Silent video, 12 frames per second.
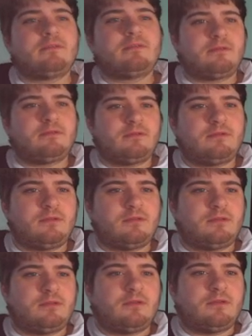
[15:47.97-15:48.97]

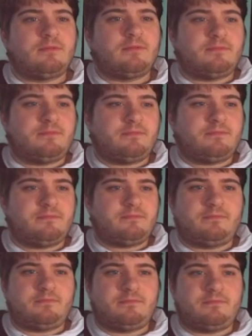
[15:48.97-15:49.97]

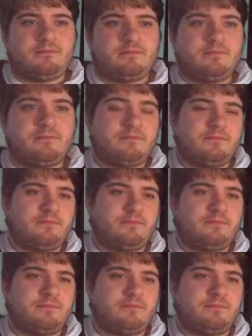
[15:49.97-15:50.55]
Nothing is said.